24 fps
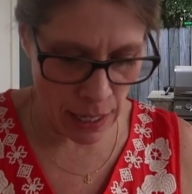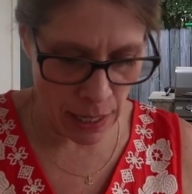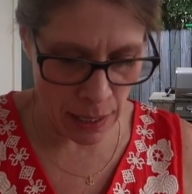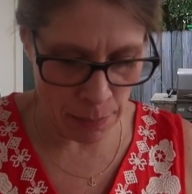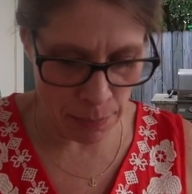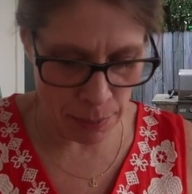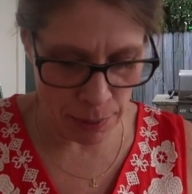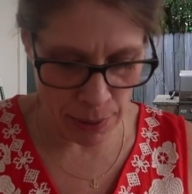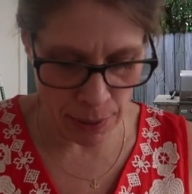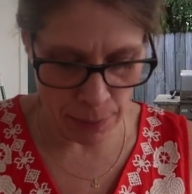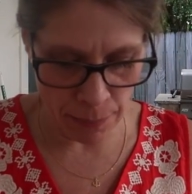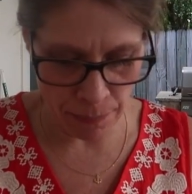
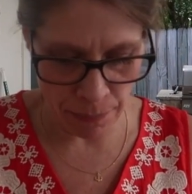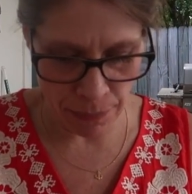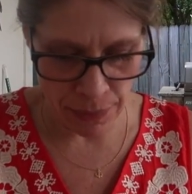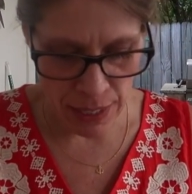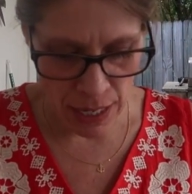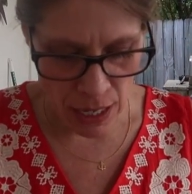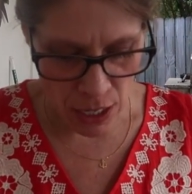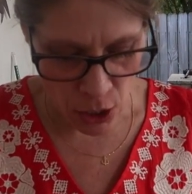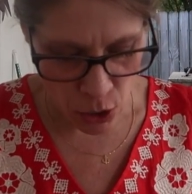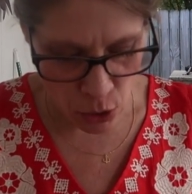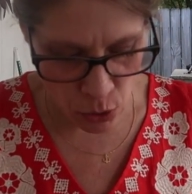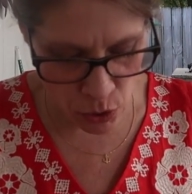up,
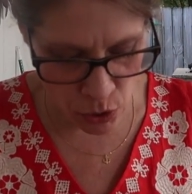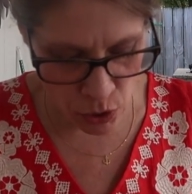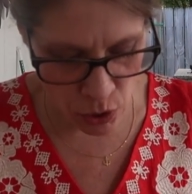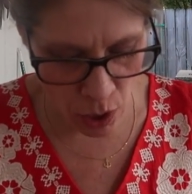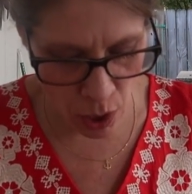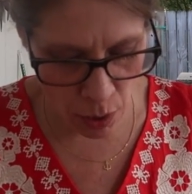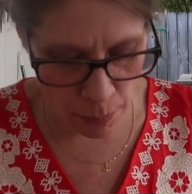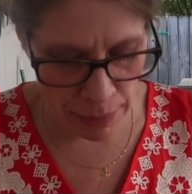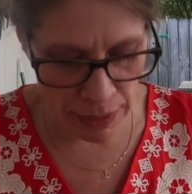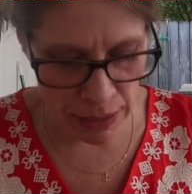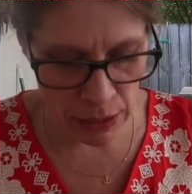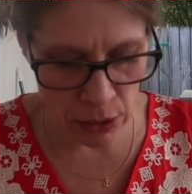you
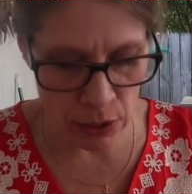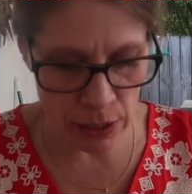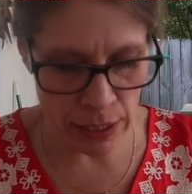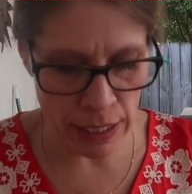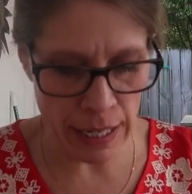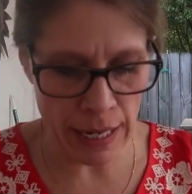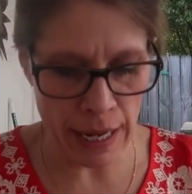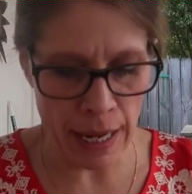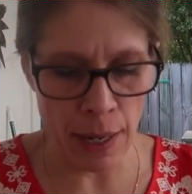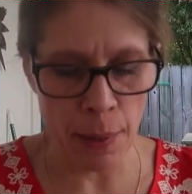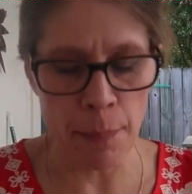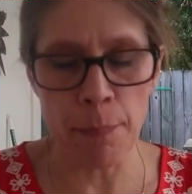saw me
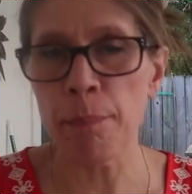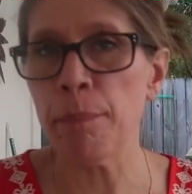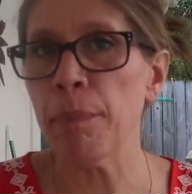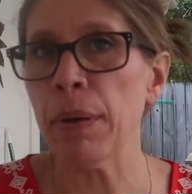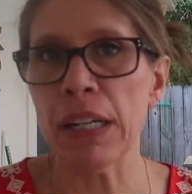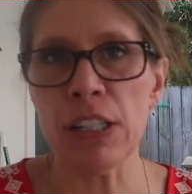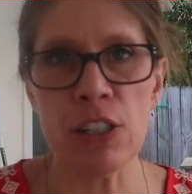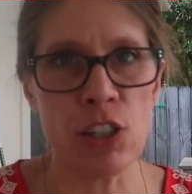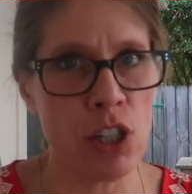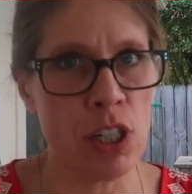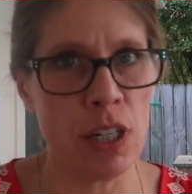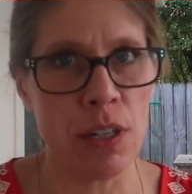looking at a
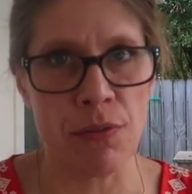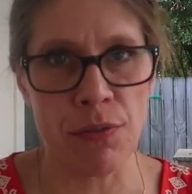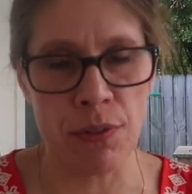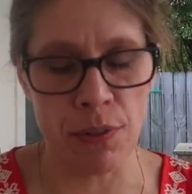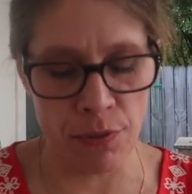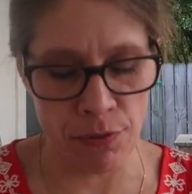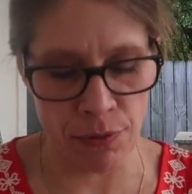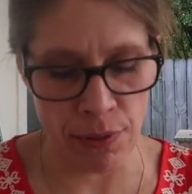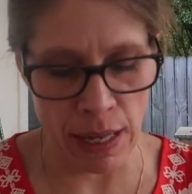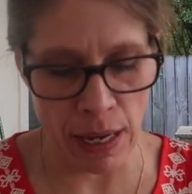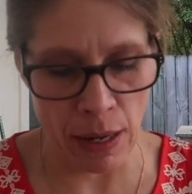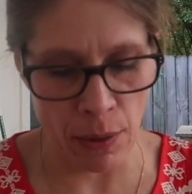bunch of
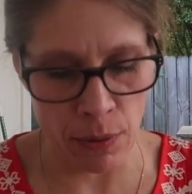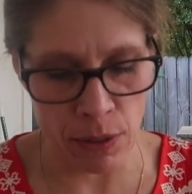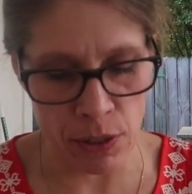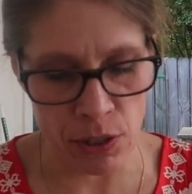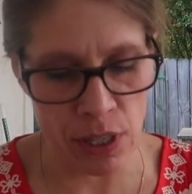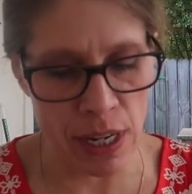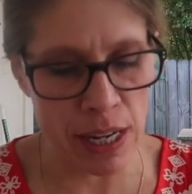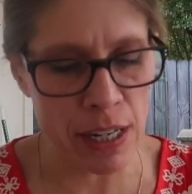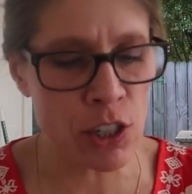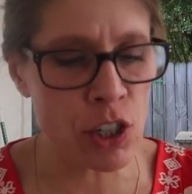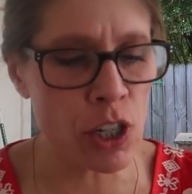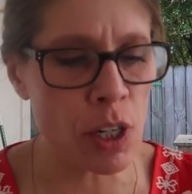different flowers.
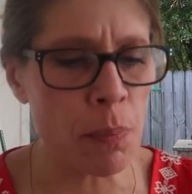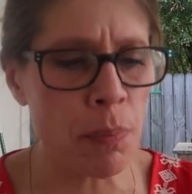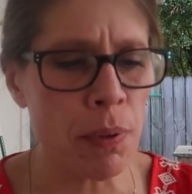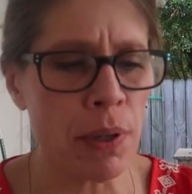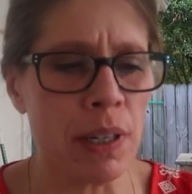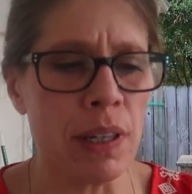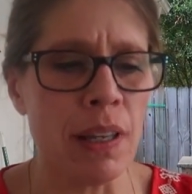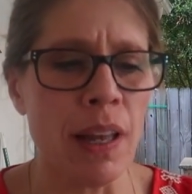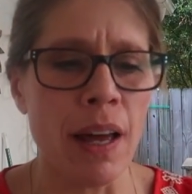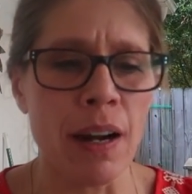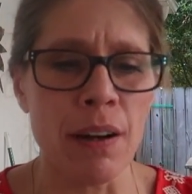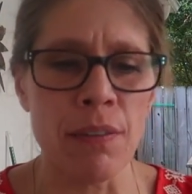I actually
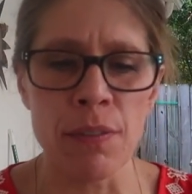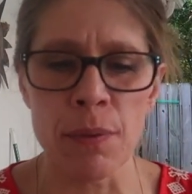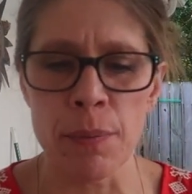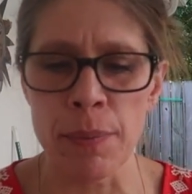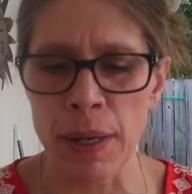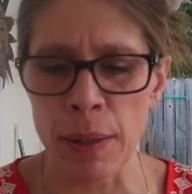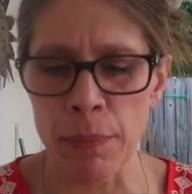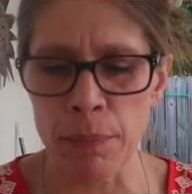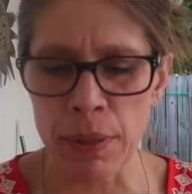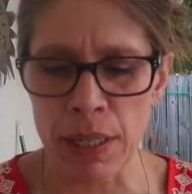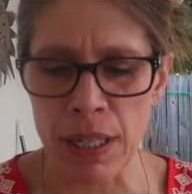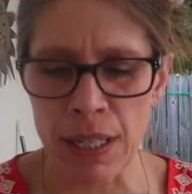put a lot of
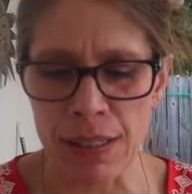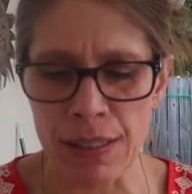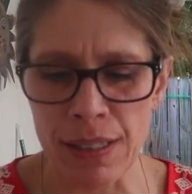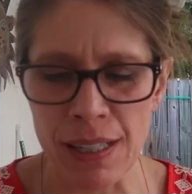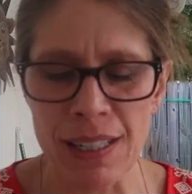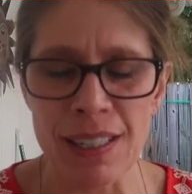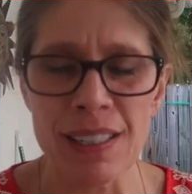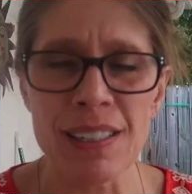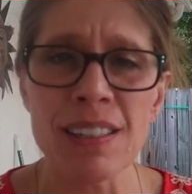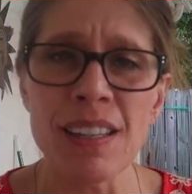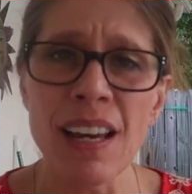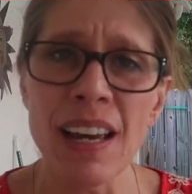them up because
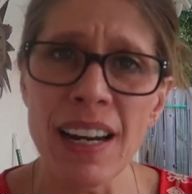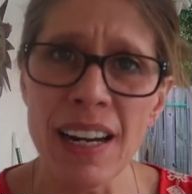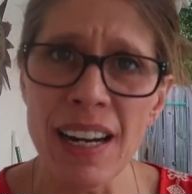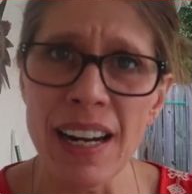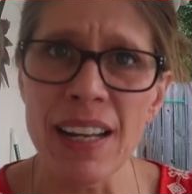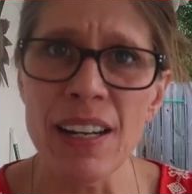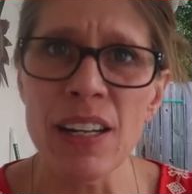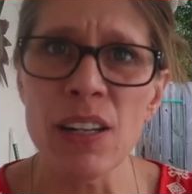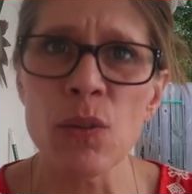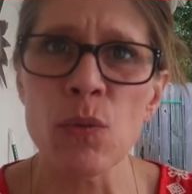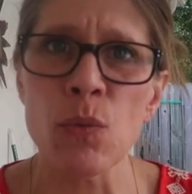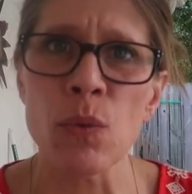I decided
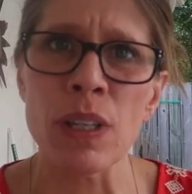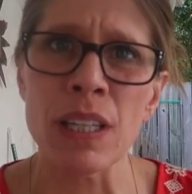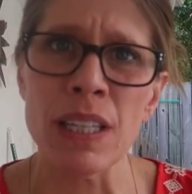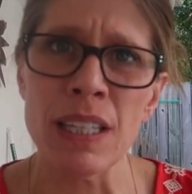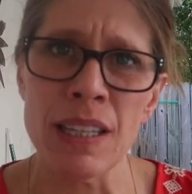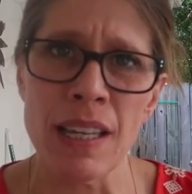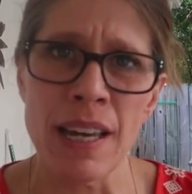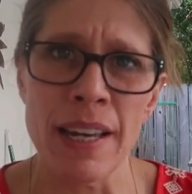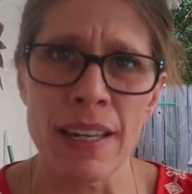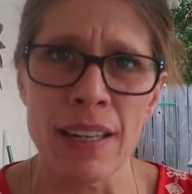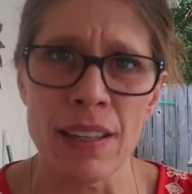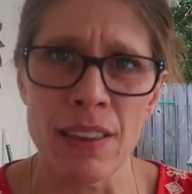I didn't
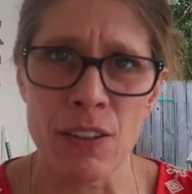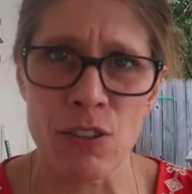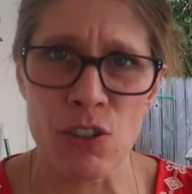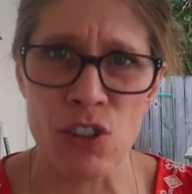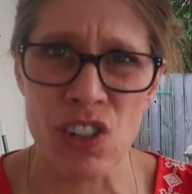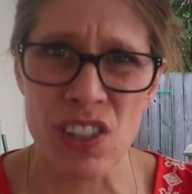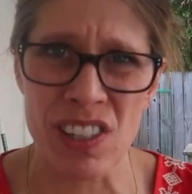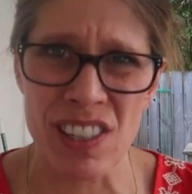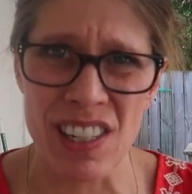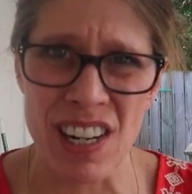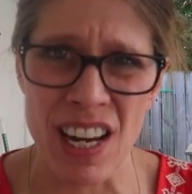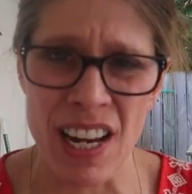really like their
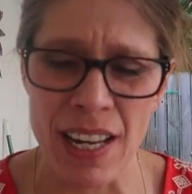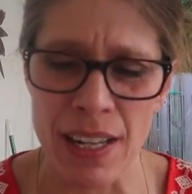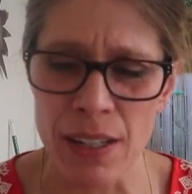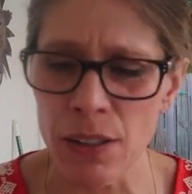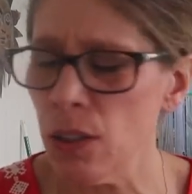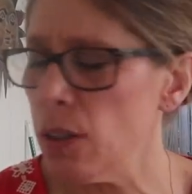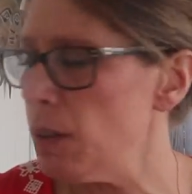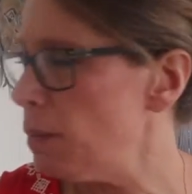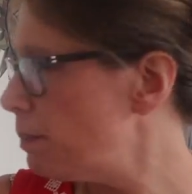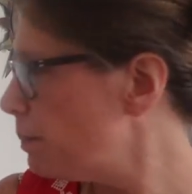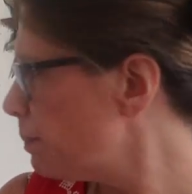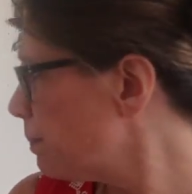
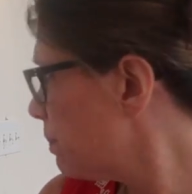style.